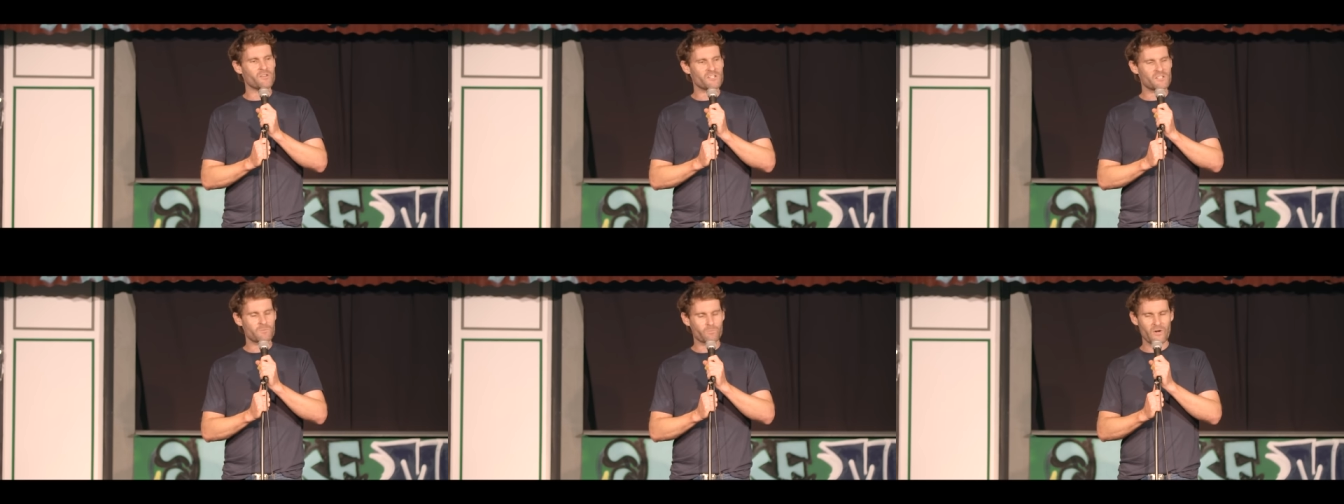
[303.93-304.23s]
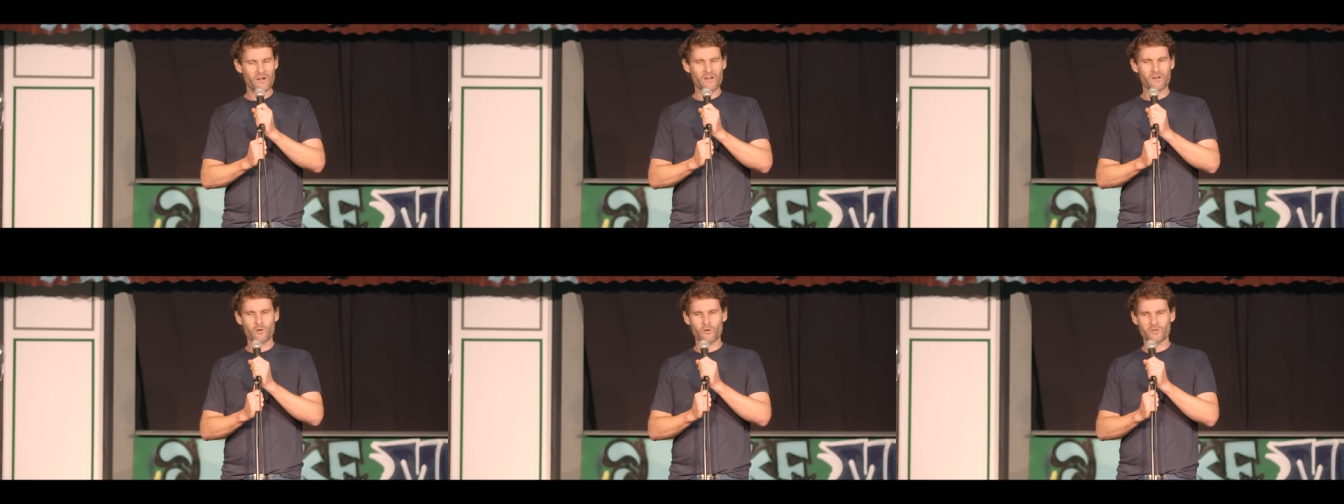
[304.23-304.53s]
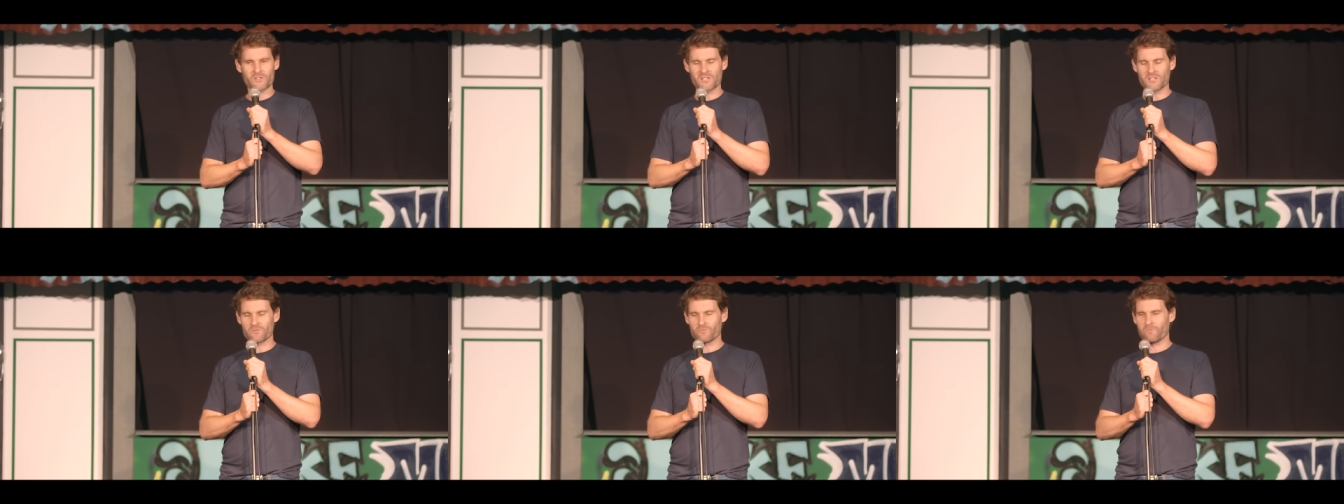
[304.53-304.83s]
that spread
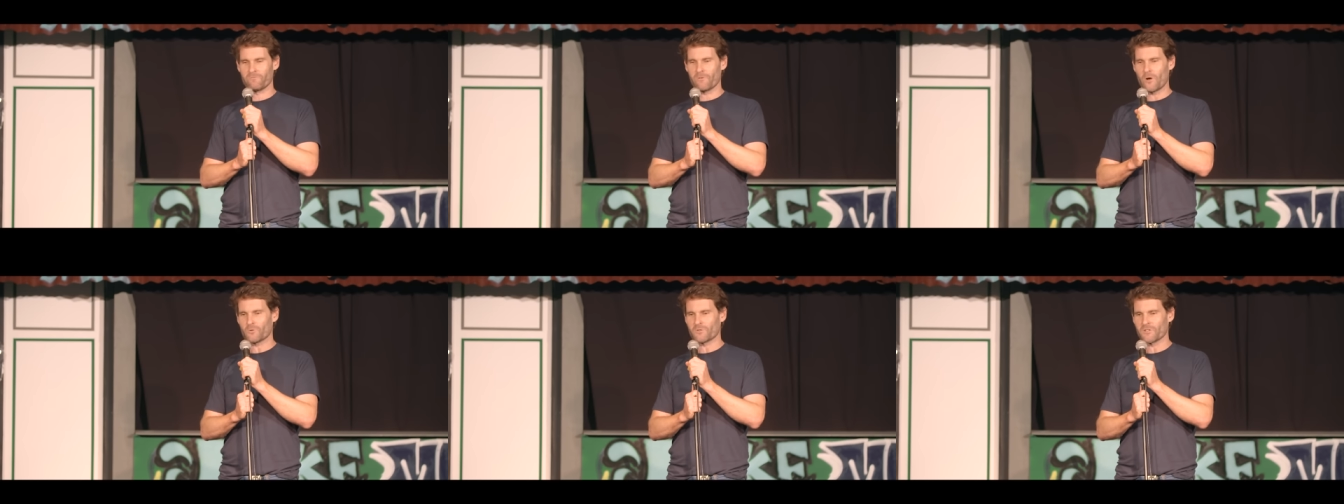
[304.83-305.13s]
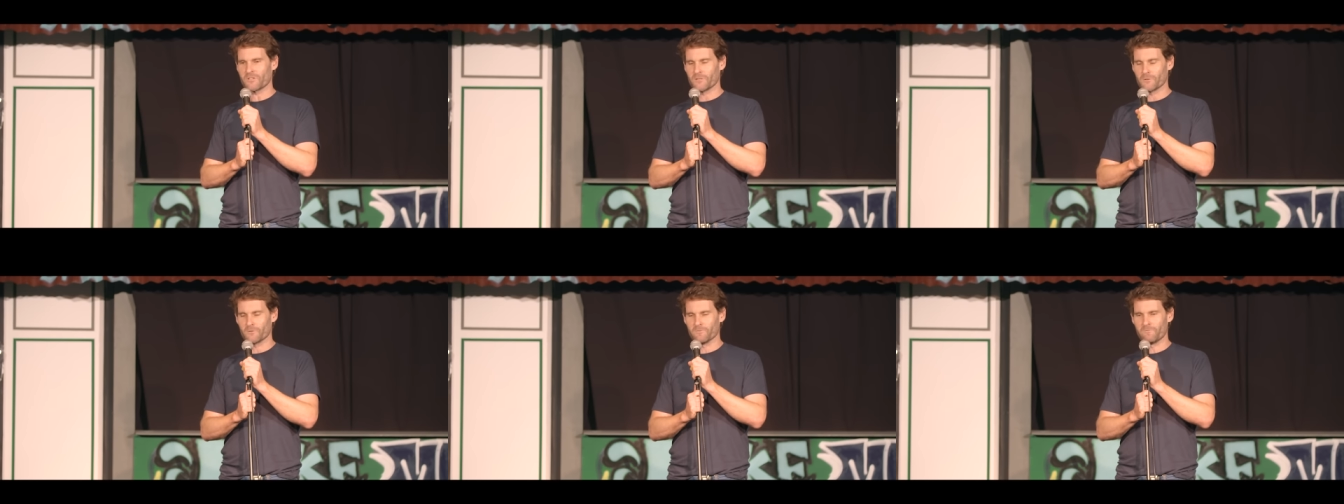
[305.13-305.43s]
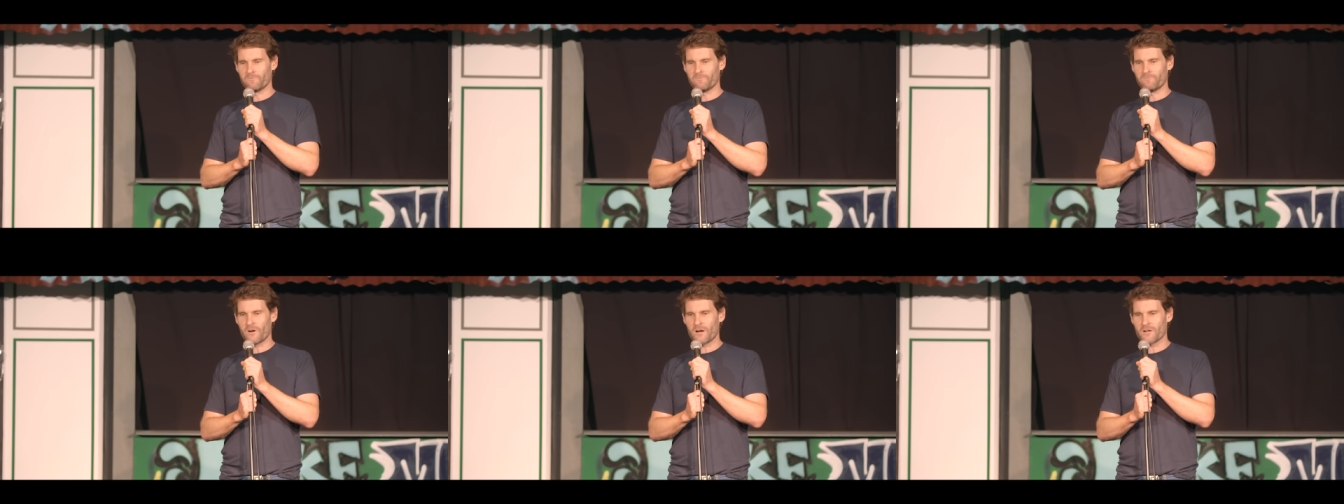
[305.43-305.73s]
across his revolting little
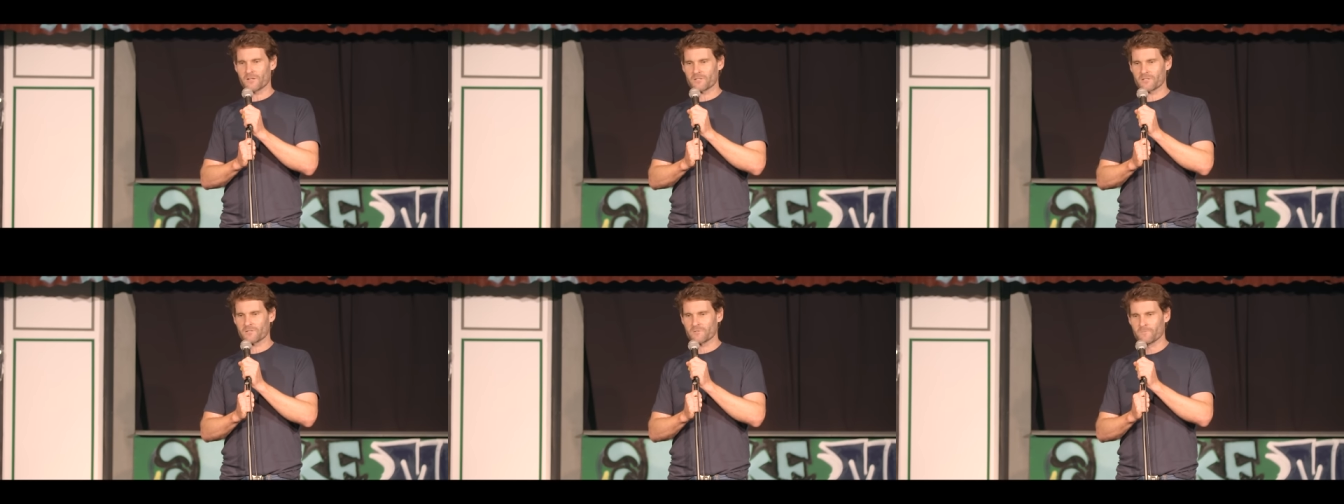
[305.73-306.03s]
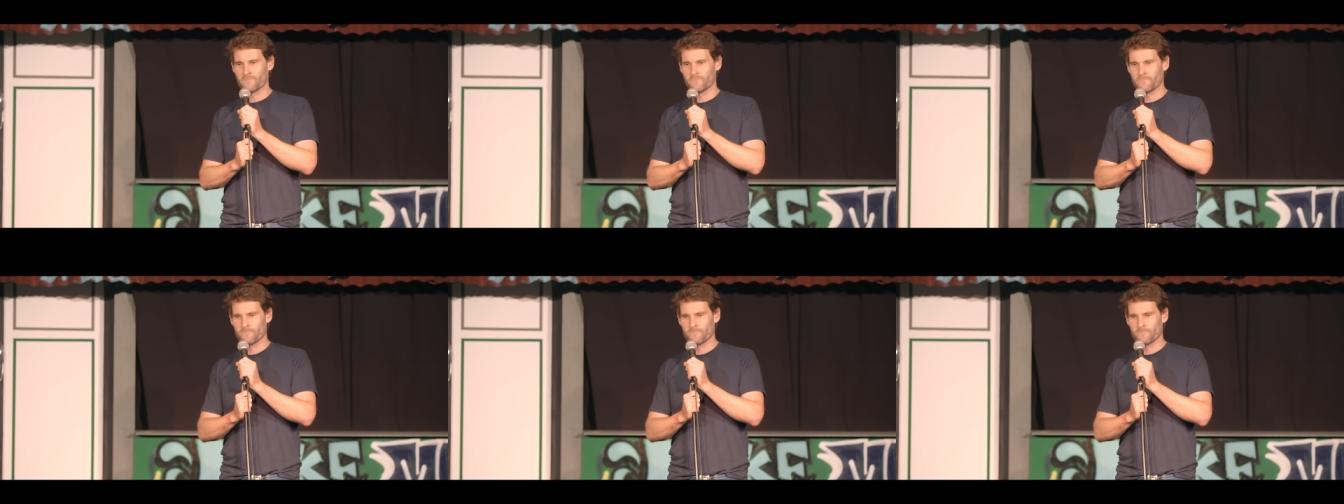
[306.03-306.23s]
face